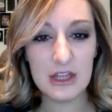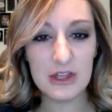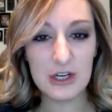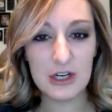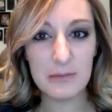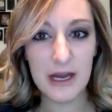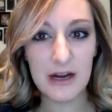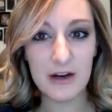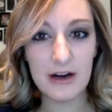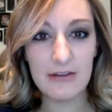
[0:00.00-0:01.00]
the third
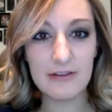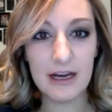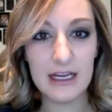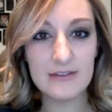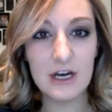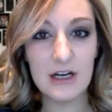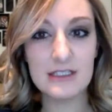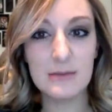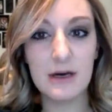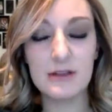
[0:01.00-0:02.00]
paragraph kind of
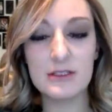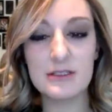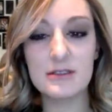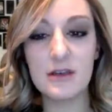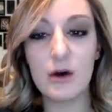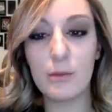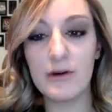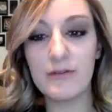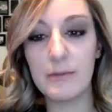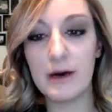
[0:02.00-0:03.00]
talks about the slope
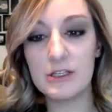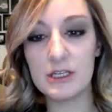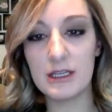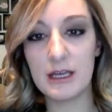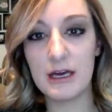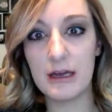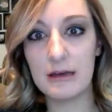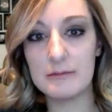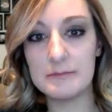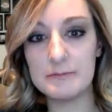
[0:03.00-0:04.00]
of a budget line.